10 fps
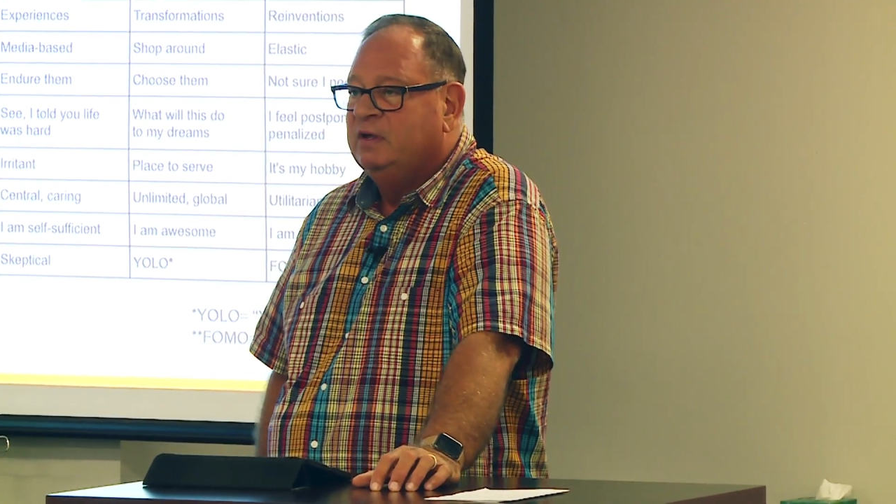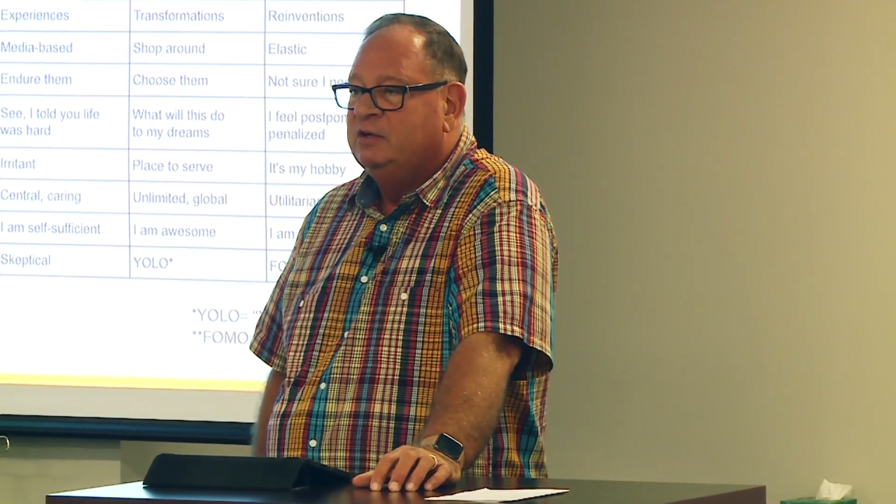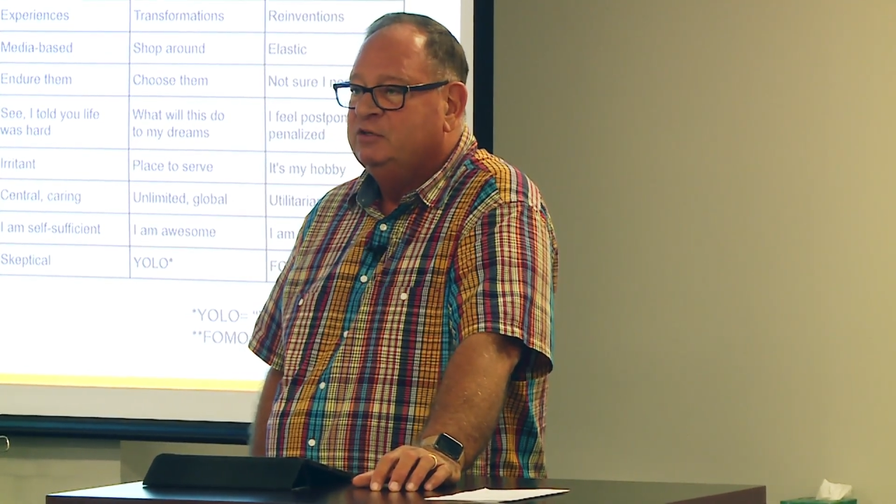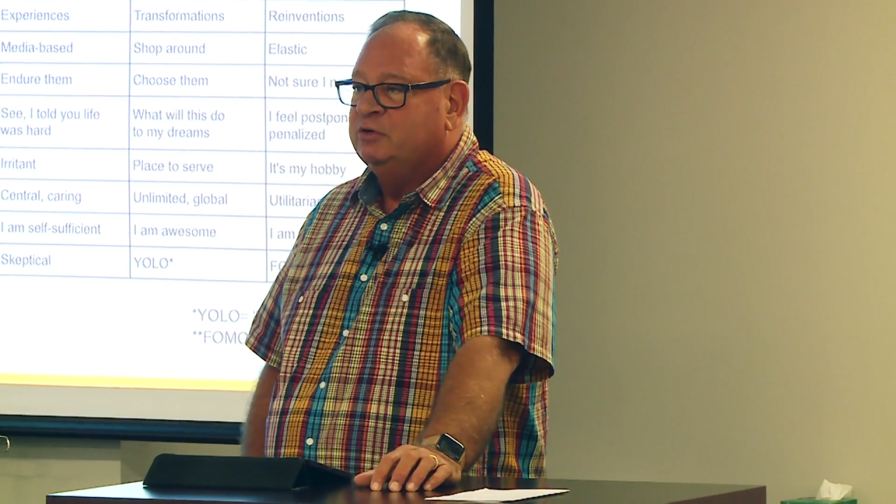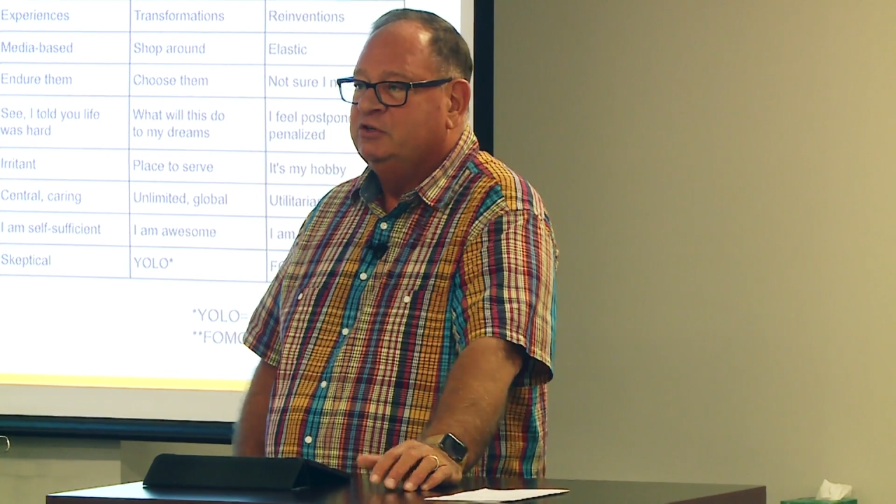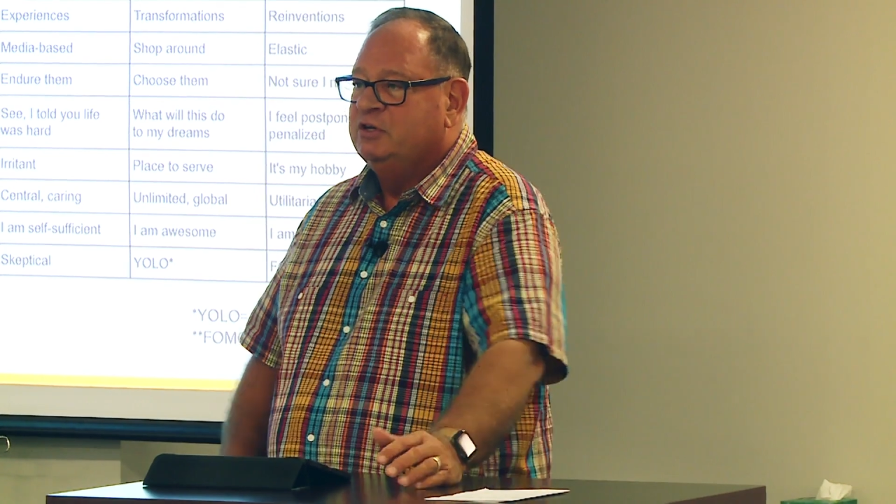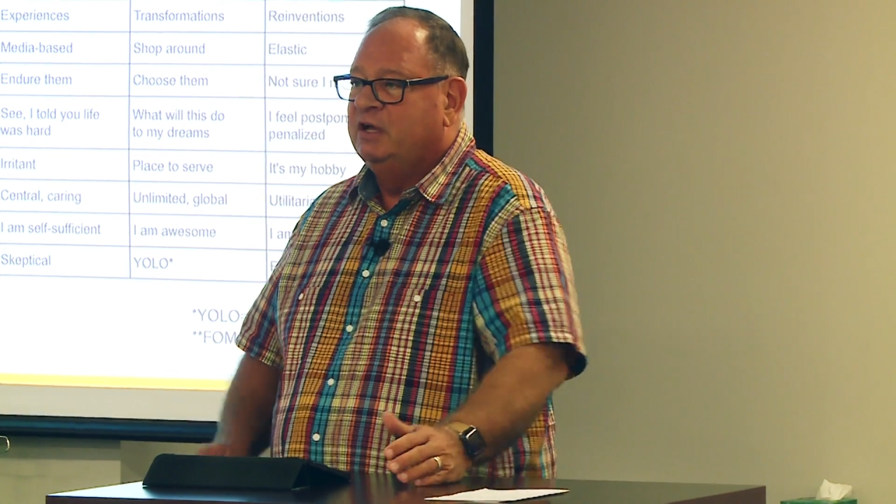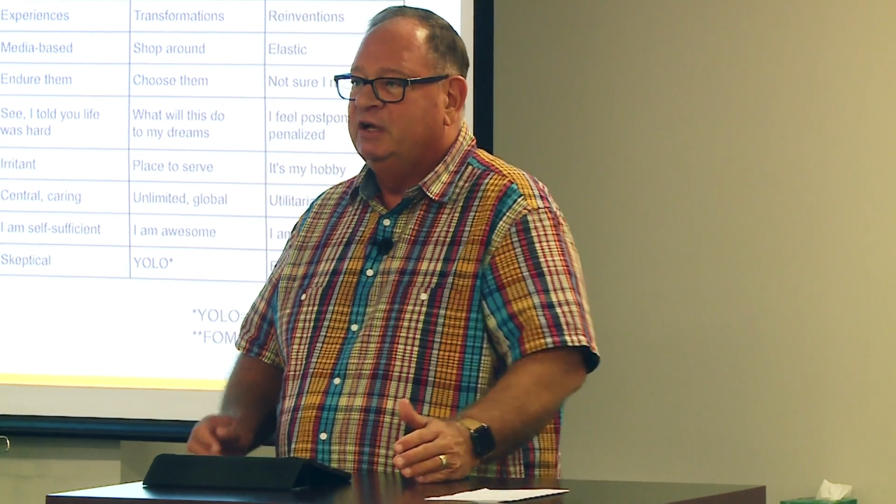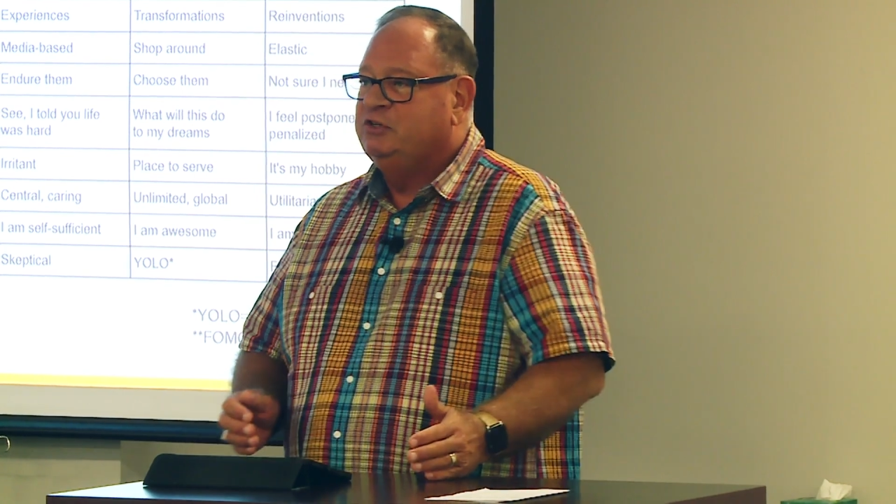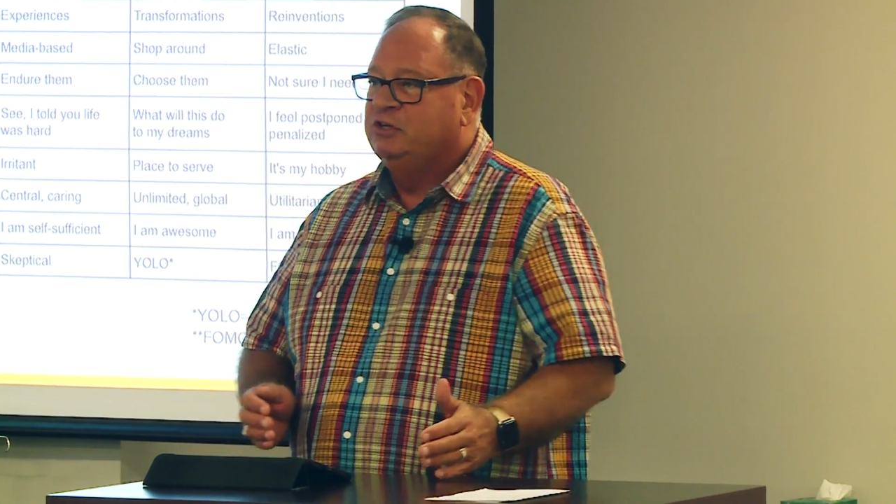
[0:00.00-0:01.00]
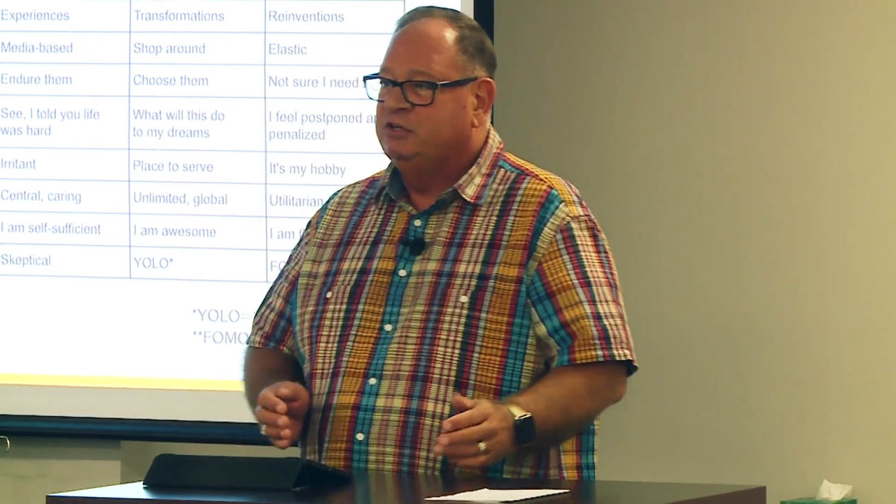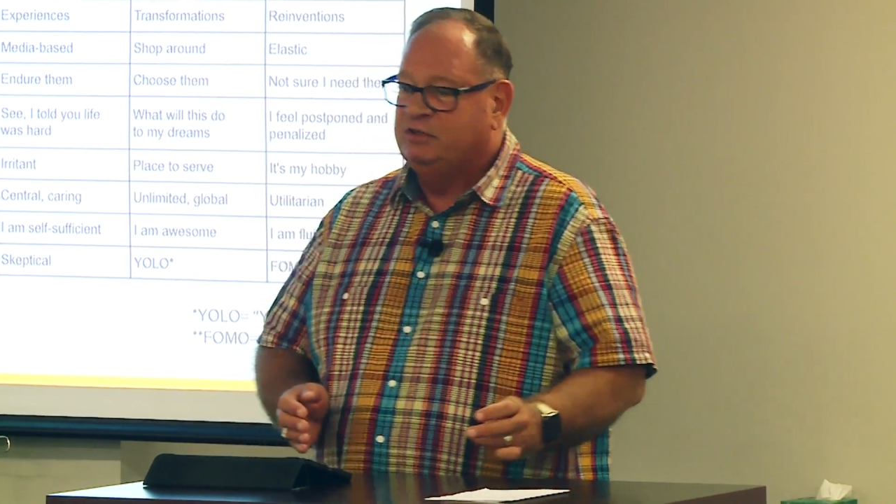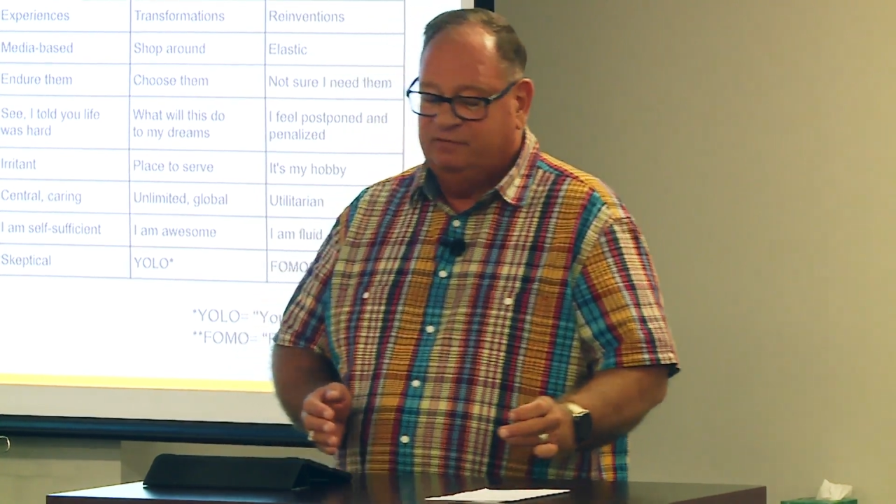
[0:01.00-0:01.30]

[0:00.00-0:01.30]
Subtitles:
So it's not just